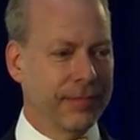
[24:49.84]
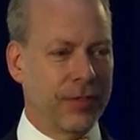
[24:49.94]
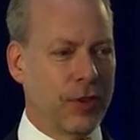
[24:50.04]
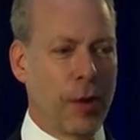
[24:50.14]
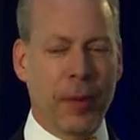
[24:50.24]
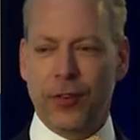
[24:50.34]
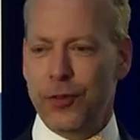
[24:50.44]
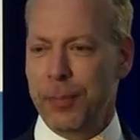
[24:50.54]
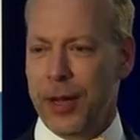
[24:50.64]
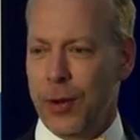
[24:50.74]
So much
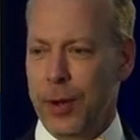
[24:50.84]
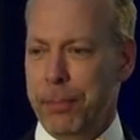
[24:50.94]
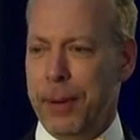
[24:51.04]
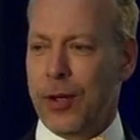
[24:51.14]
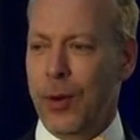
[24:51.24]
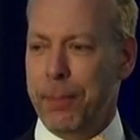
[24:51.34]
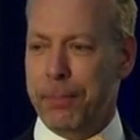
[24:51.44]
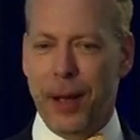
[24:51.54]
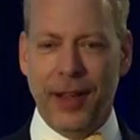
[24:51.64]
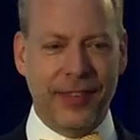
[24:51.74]
for Bitcoin.
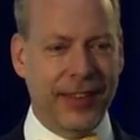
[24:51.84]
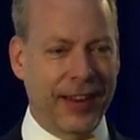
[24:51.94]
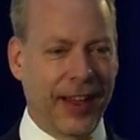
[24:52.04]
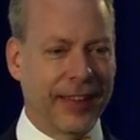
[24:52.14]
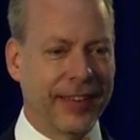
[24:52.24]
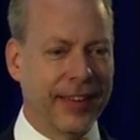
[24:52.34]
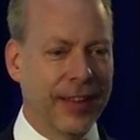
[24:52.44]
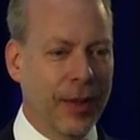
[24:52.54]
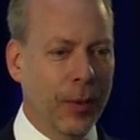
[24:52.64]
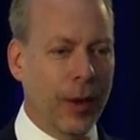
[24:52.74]
Bitcoin bites the dust.
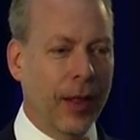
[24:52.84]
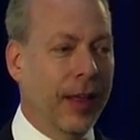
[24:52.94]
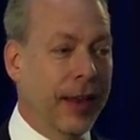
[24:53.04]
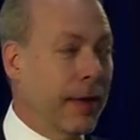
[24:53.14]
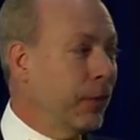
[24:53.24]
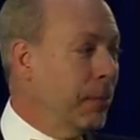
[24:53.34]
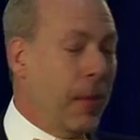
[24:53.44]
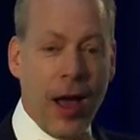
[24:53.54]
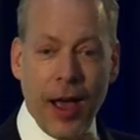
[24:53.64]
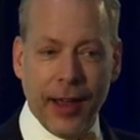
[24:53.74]
Well, never
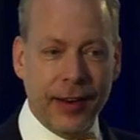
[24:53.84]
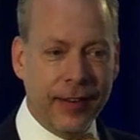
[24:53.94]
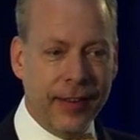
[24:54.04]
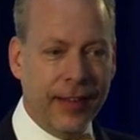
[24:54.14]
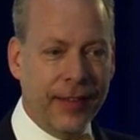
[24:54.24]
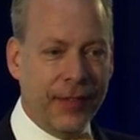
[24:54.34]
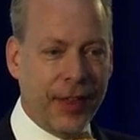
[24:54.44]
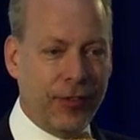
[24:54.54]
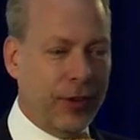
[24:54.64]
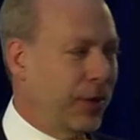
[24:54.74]
mind
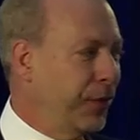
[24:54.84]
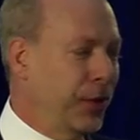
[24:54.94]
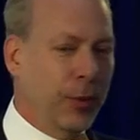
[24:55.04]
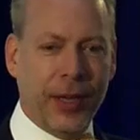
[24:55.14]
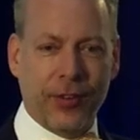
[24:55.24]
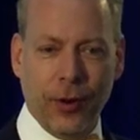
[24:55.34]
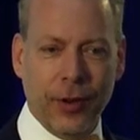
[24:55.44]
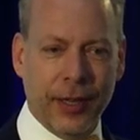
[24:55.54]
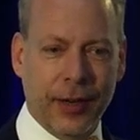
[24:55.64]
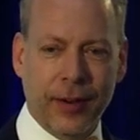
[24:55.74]
that just a few weeks
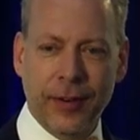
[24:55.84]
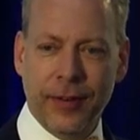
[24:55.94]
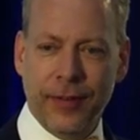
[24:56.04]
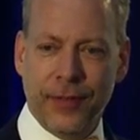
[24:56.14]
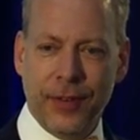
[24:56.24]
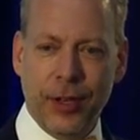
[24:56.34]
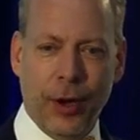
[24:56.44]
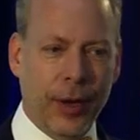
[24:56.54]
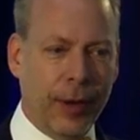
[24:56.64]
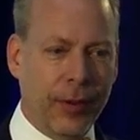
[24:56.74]
earlier, you
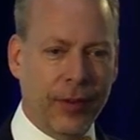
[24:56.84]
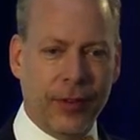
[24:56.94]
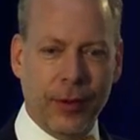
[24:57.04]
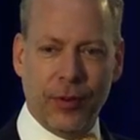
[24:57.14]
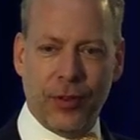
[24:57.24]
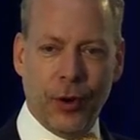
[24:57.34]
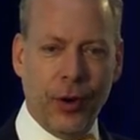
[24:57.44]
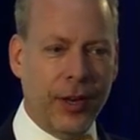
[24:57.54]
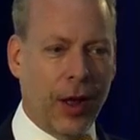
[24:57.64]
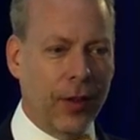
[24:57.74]
know, it was
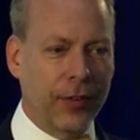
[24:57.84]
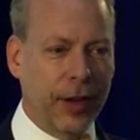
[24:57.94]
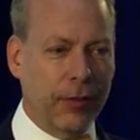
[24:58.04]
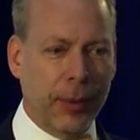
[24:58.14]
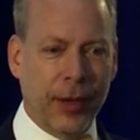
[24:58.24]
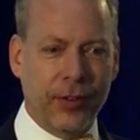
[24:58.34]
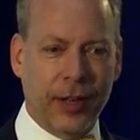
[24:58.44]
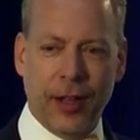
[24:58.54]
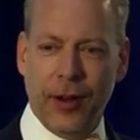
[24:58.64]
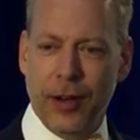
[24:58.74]
$30 and everybody was
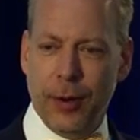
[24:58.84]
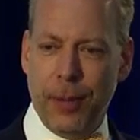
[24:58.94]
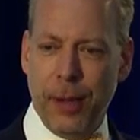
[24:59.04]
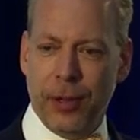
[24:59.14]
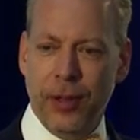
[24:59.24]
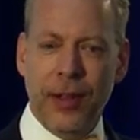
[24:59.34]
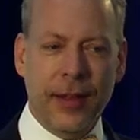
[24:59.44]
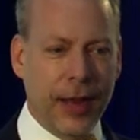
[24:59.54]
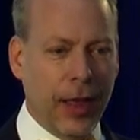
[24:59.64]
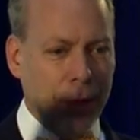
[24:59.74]
declaring it a bubble.
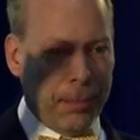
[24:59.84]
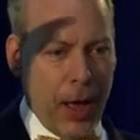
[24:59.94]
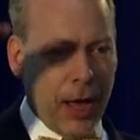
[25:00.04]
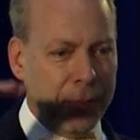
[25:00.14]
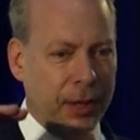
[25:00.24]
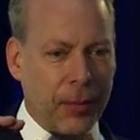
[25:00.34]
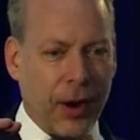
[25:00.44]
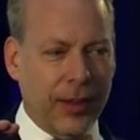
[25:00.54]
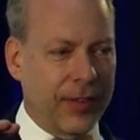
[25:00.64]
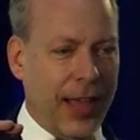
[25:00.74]
Now the bottom of the
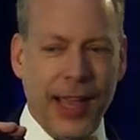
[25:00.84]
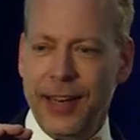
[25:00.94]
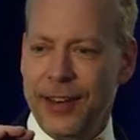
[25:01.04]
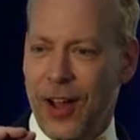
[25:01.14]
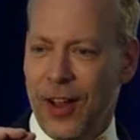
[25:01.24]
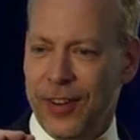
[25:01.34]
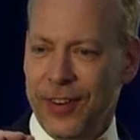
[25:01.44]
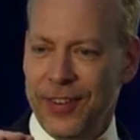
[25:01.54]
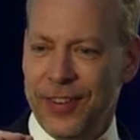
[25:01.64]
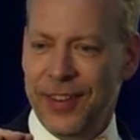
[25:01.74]
market is
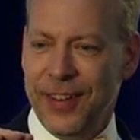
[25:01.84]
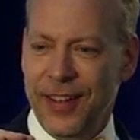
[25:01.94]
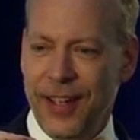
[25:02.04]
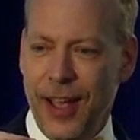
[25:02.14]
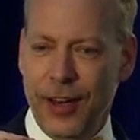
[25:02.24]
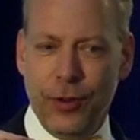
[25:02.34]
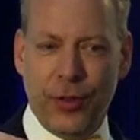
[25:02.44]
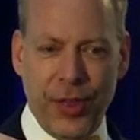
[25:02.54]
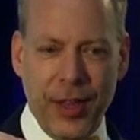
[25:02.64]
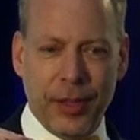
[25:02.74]
$80. And
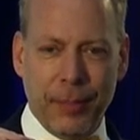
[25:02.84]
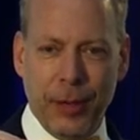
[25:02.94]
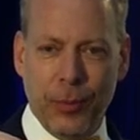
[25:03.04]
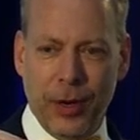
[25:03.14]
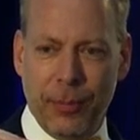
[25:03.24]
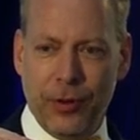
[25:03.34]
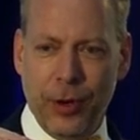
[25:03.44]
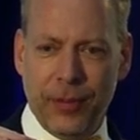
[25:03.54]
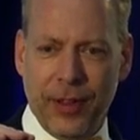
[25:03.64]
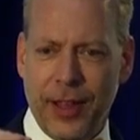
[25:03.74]
you'd think that people would
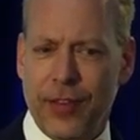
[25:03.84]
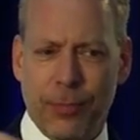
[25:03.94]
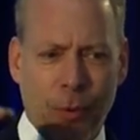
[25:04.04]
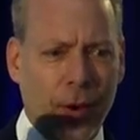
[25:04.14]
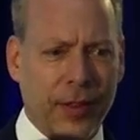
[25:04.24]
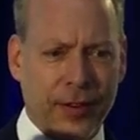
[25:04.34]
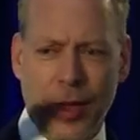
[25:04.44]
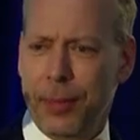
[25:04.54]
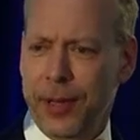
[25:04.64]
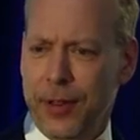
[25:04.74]
observe that that's more than
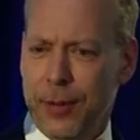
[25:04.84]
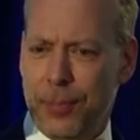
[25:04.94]
doubling of the